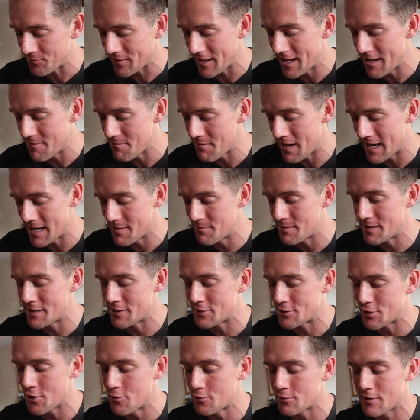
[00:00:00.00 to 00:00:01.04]
It may be
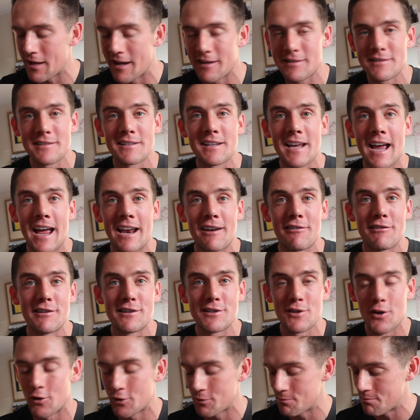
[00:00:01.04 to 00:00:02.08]
2,000
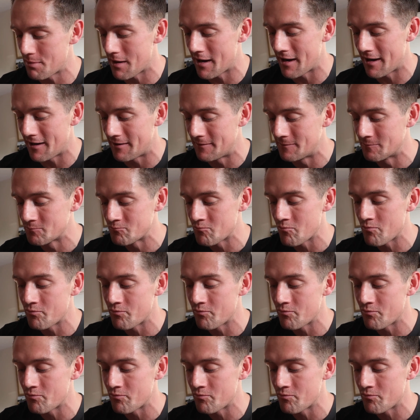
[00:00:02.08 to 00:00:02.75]
calories odd, but